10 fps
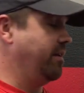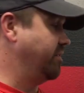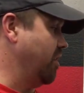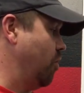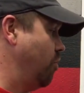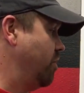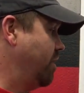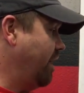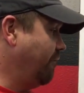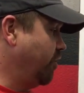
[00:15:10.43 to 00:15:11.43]

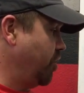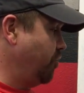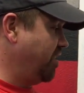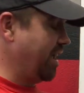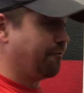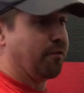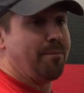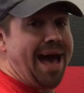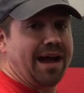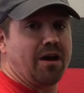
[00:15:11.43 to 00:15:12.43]
So if you're using it for
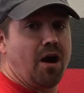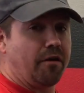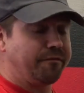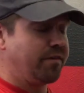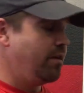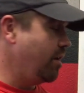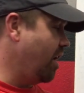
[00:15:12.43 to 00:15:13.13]
back off